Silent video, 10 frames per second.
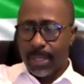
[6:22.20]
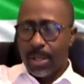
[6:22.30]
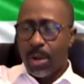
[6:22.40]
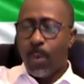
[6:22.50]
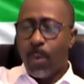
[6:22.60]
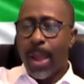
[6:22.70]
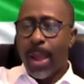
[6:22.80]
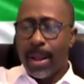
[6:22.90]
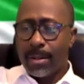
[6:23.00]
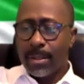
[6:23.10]

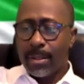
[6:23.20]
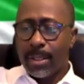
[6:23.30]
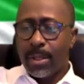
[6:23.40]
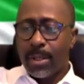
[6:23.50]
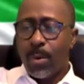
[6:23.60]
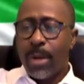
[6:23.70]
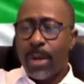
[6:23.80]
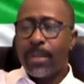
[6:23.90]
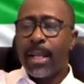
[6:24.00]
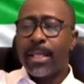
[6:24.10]
well, one of the
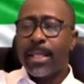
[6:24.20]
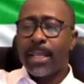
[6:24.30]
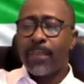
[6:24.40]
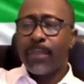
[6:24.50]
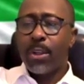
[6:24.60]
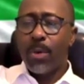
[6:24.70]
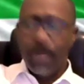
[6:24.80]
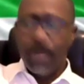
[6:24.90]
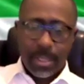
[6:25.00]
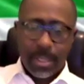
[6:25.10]
latest video we will
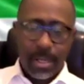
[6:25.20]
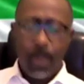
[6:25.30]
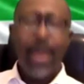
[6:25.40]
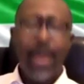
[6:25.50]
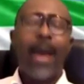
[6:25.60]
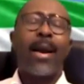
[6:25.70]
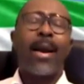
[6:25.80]
see where I can't